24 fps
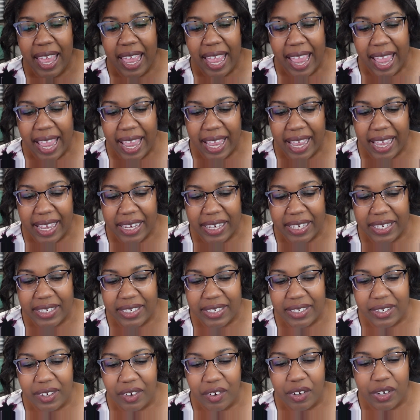
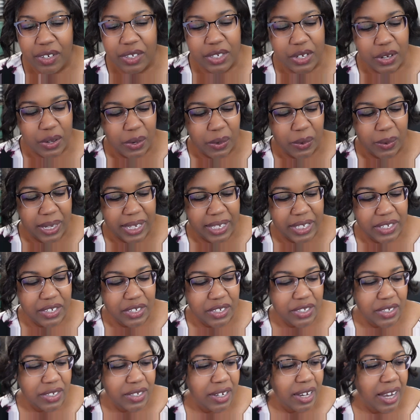And also
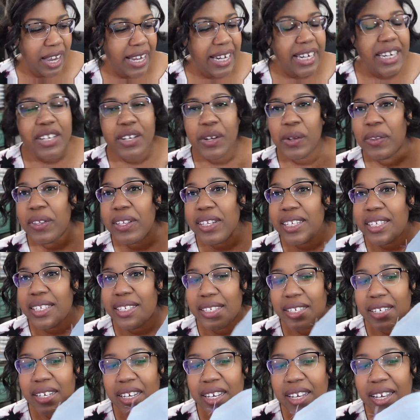I didn't know
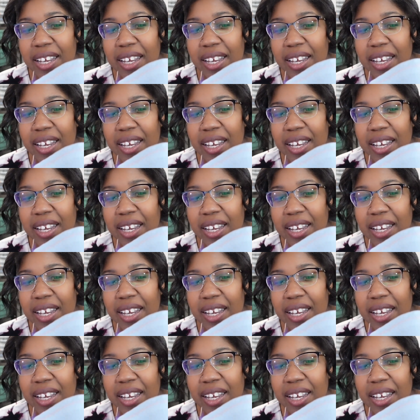this